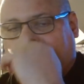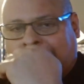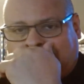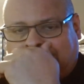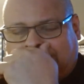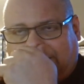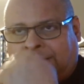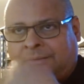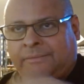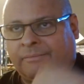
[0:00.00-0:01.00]
And
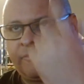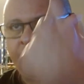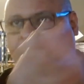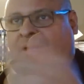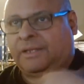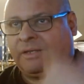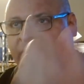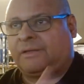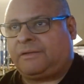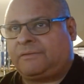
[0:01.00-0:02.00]
then finally he
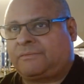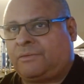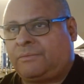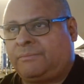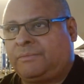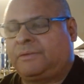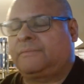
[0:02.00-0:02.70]
said he saw me.